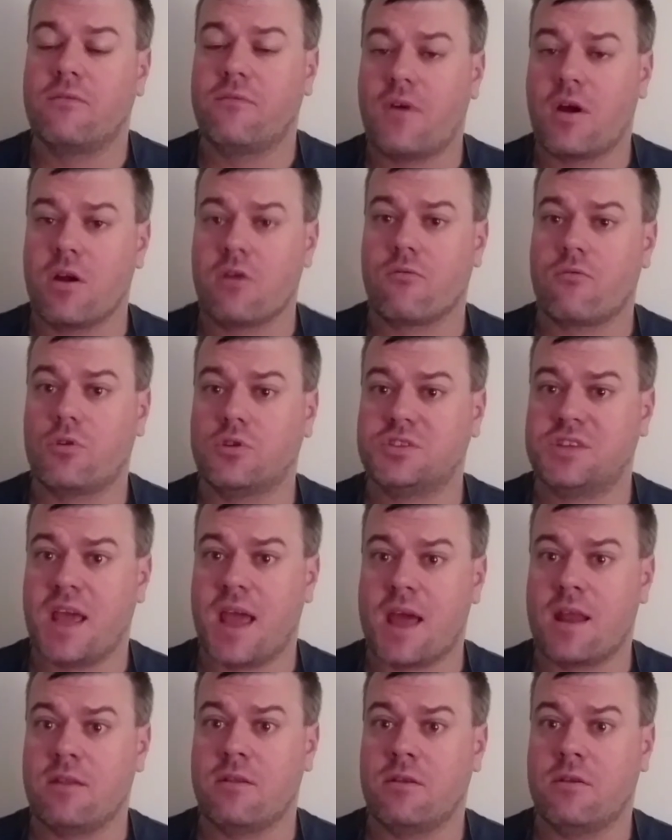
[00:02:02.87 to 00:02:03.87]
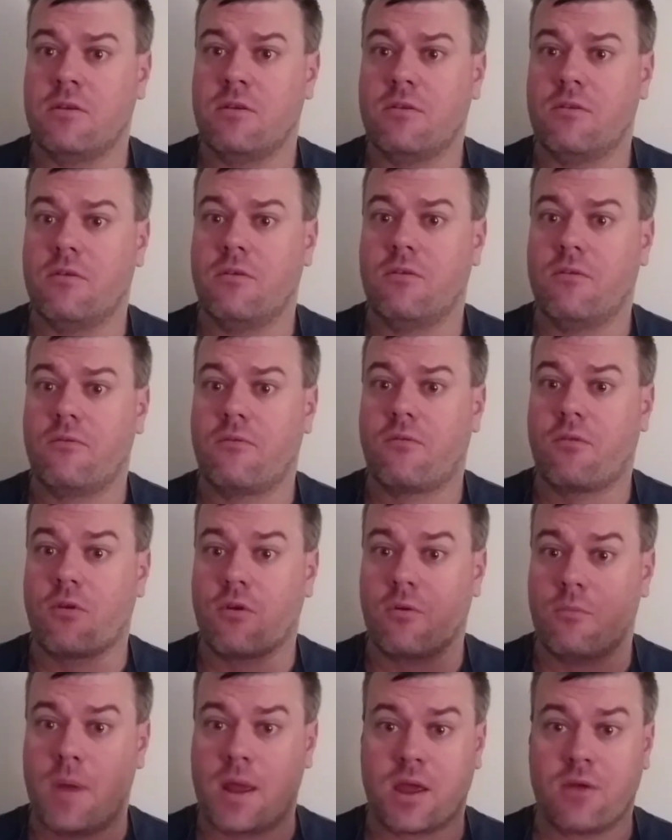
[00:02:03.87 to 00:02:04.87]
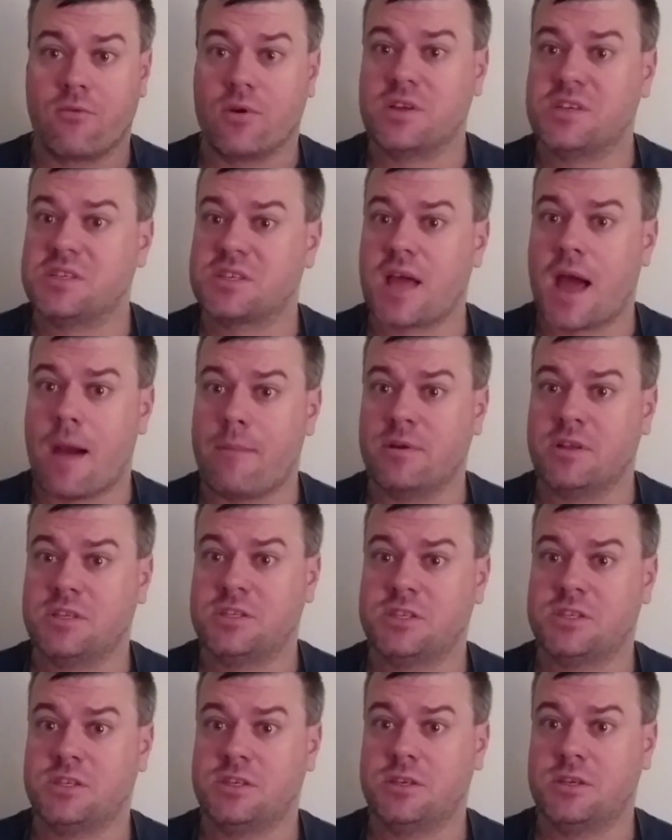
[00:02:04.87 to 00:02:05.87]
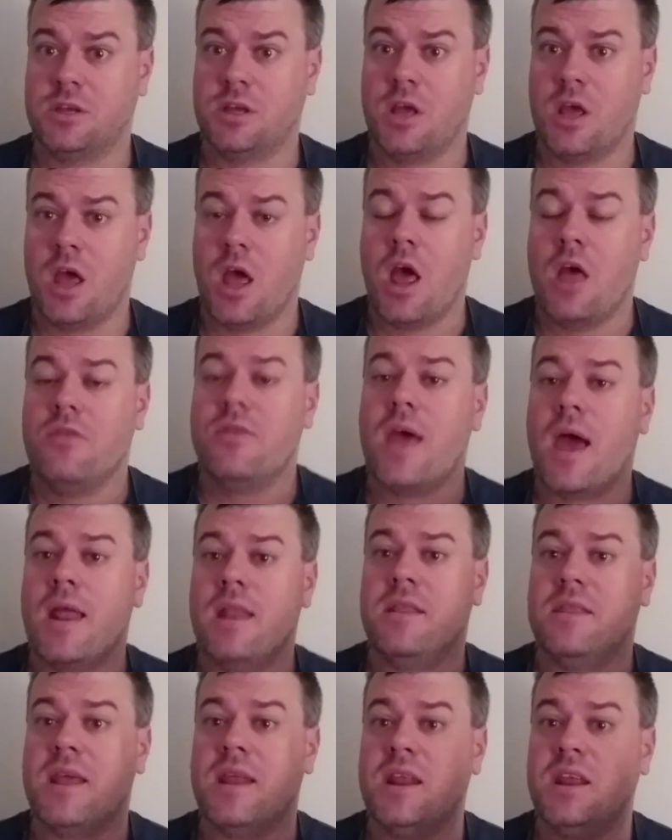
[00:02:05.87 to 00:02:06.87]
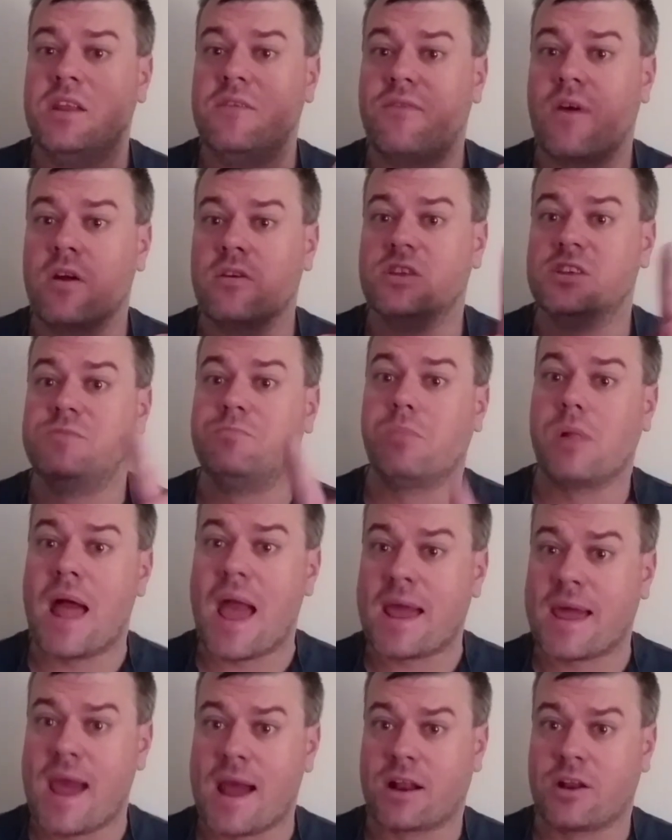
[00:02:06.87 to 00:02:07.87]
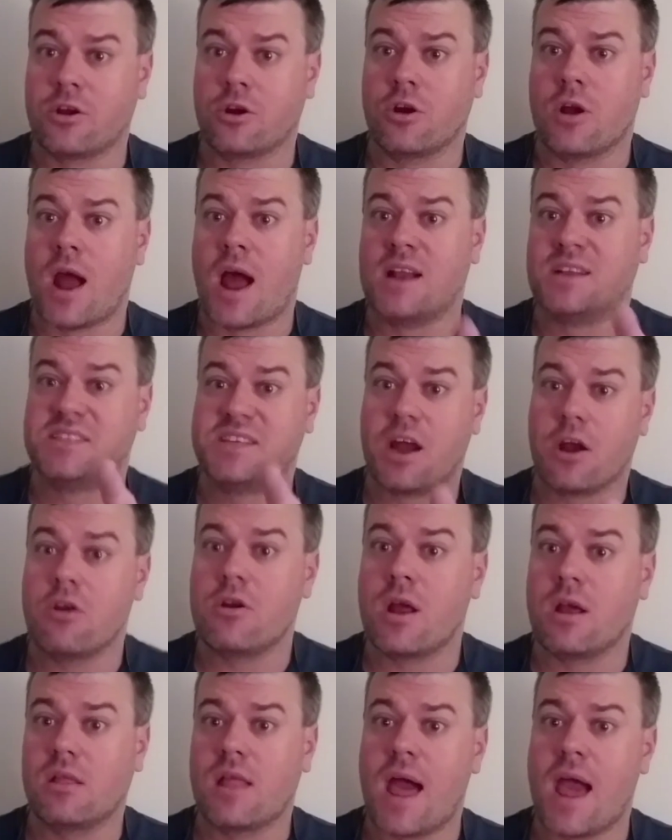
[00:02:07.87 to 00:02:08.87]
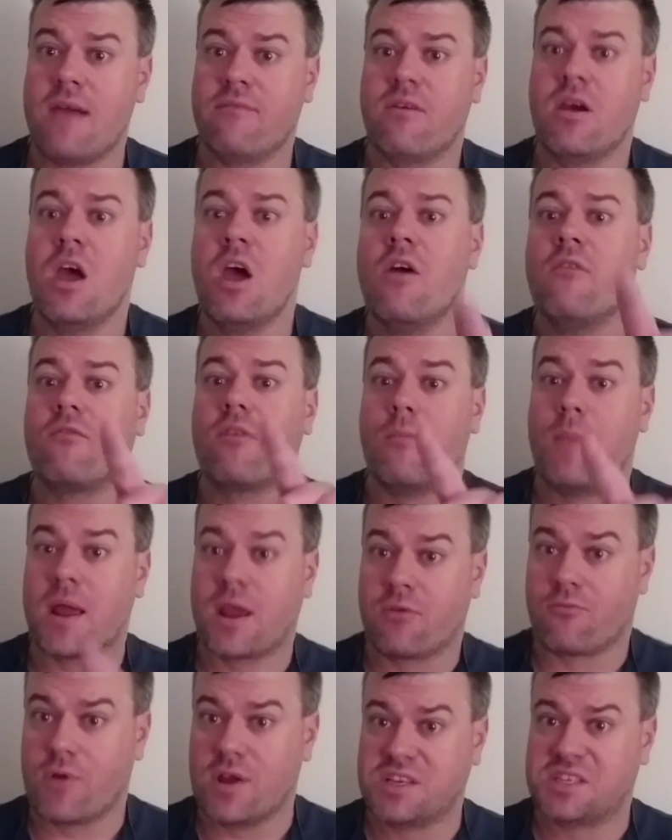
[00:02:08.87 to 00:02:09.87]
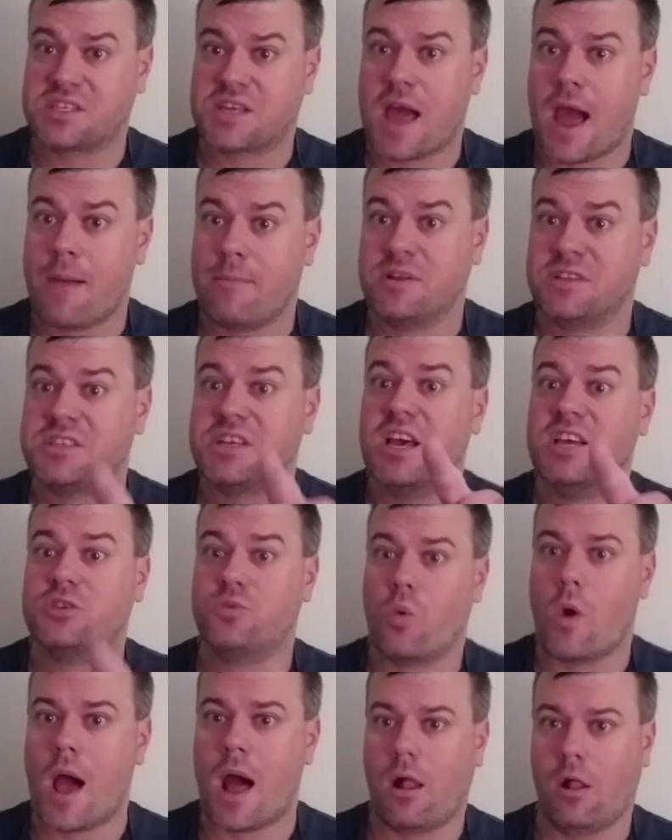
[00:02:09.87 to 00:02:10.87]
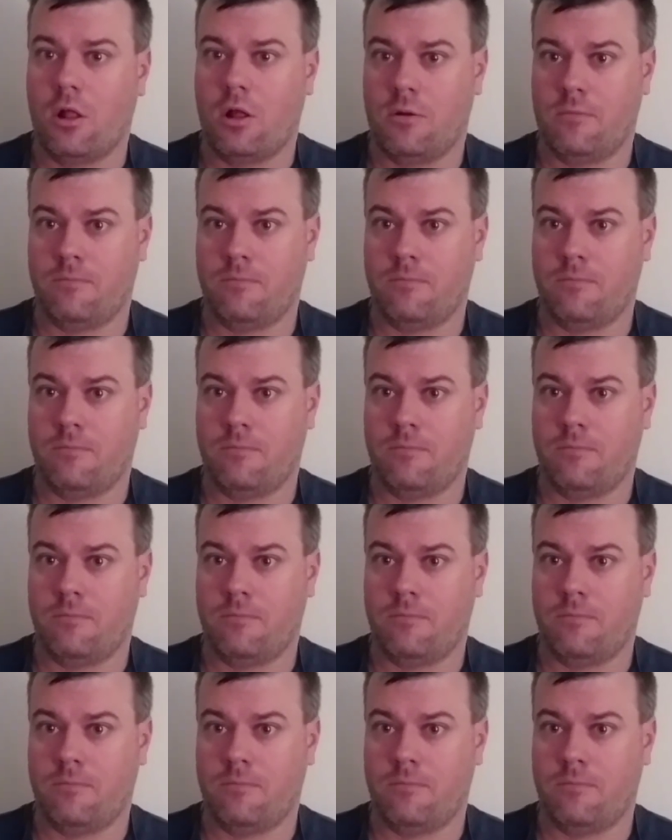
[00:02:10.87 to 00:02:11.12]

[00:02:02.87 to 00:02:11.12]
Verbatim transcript: to fire Roseanne for making racist comments, then they need to fire this black actor on Saturday Night Live for making racist comments as well.